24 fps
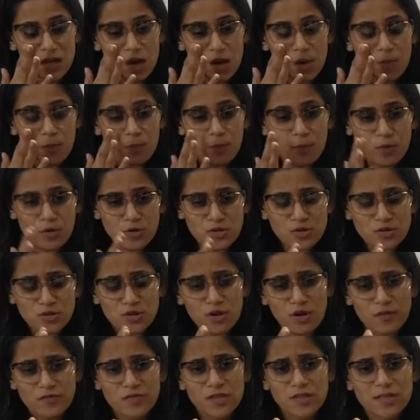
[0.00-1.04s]
Both
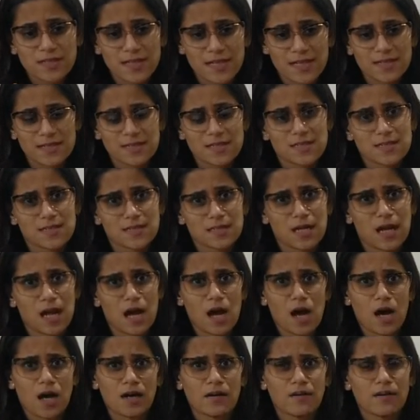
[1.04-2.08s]
of the tests
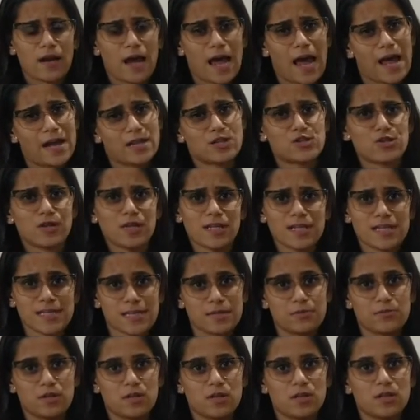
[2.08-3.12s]
are actually
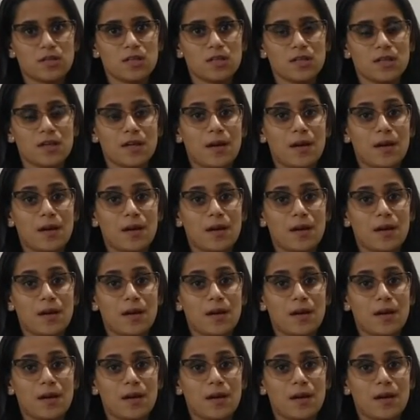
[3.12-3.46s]
similar,